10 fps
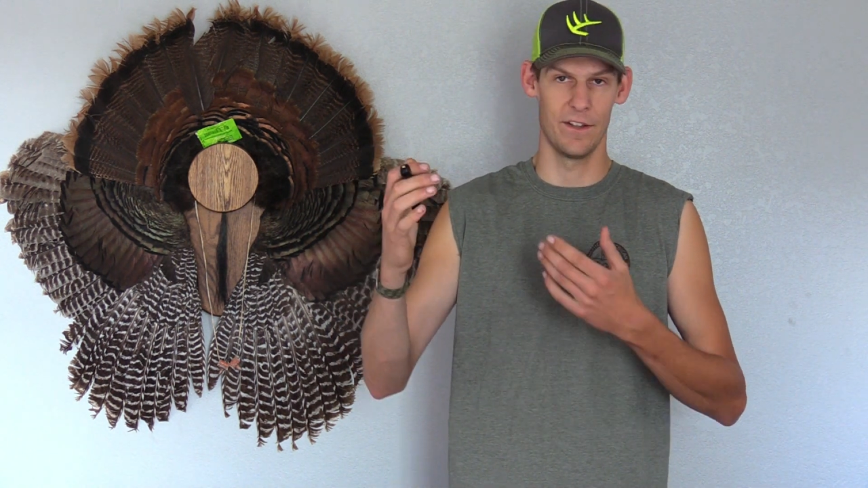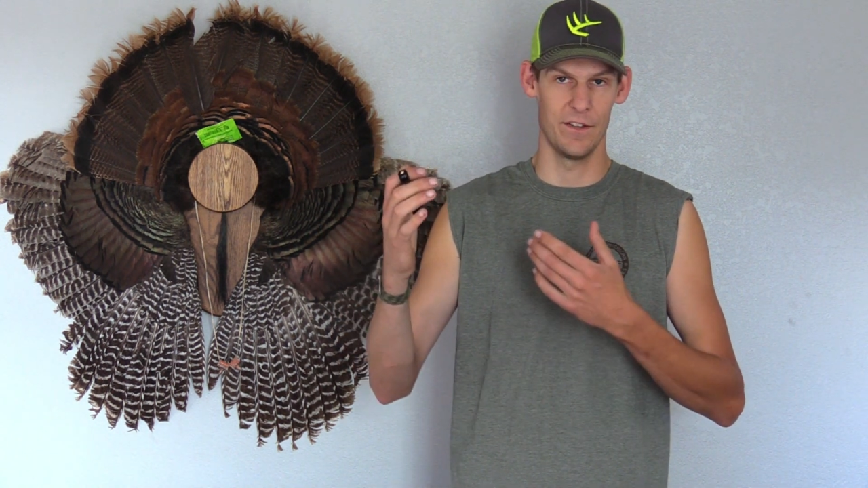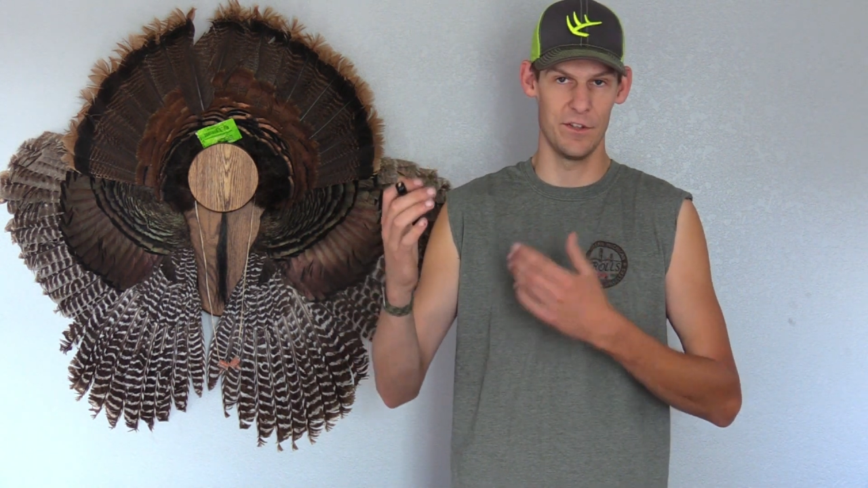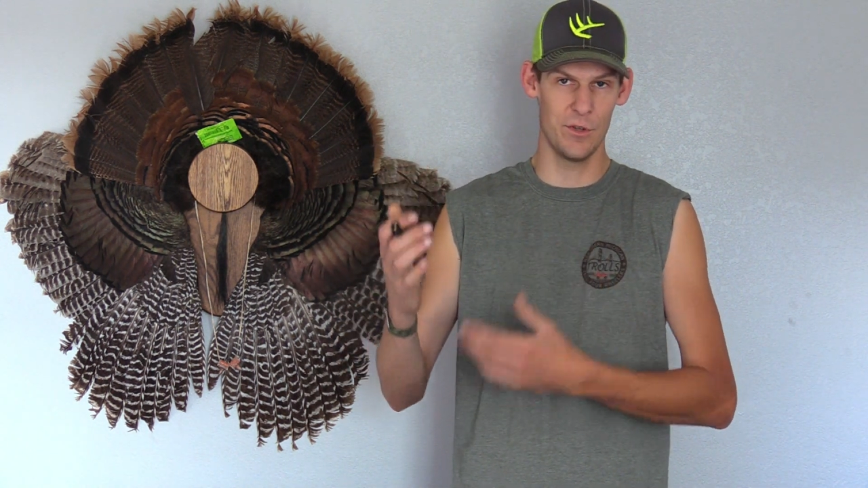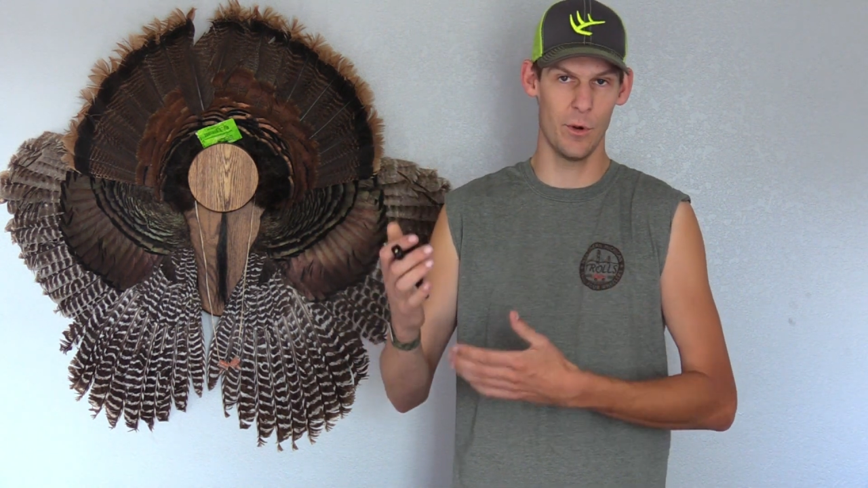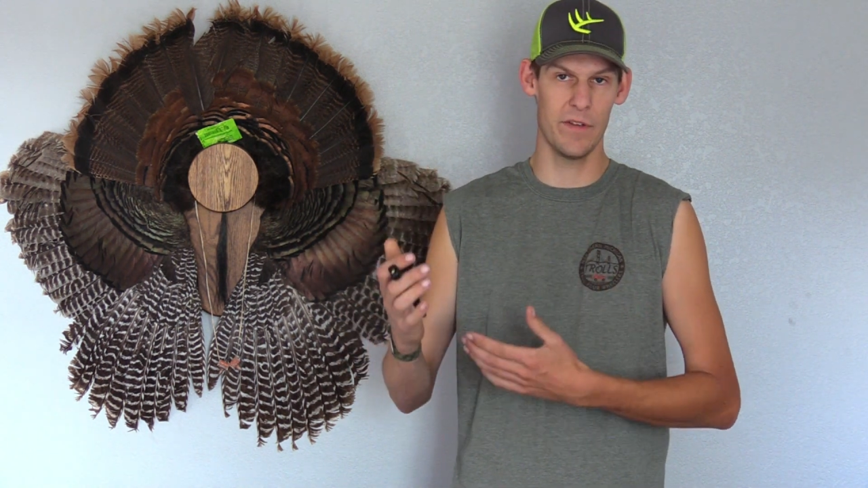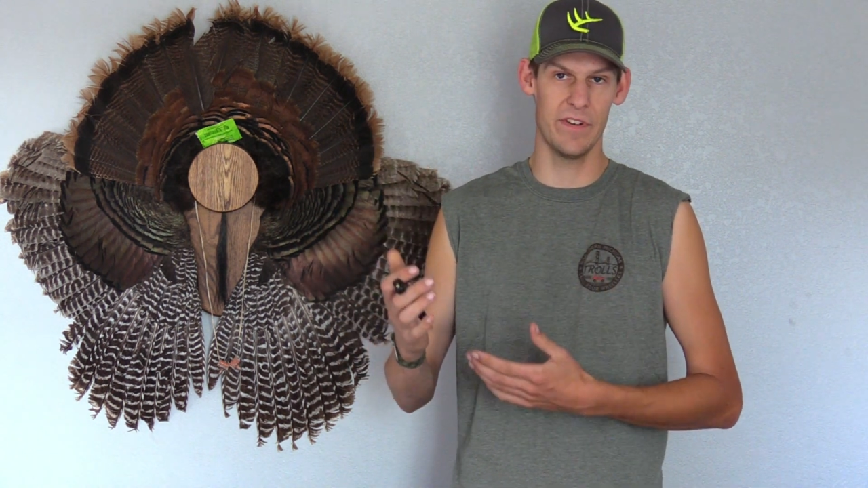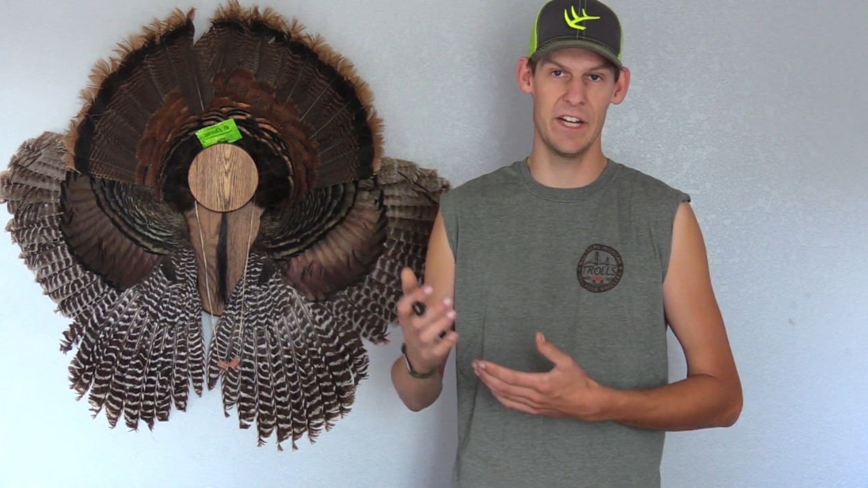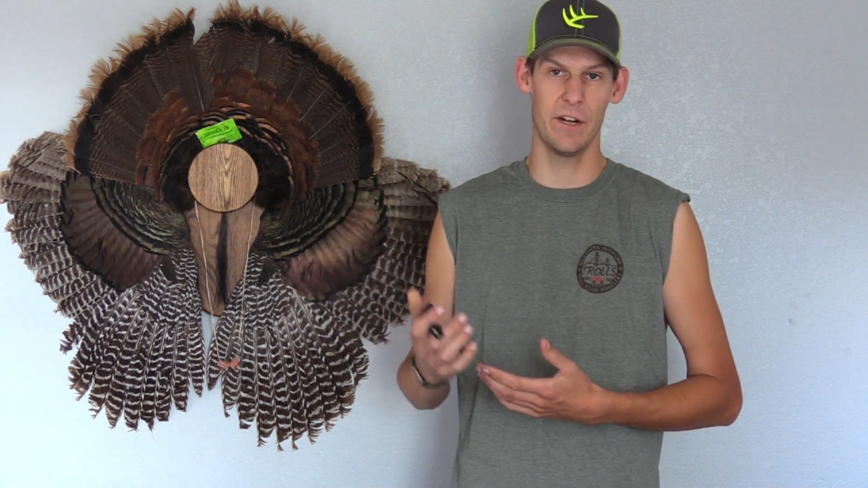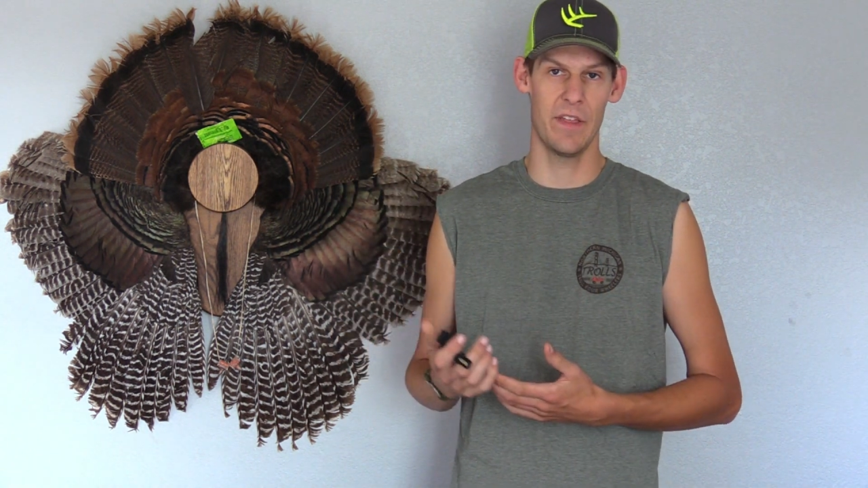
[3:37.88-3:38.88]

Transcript: You don't even hear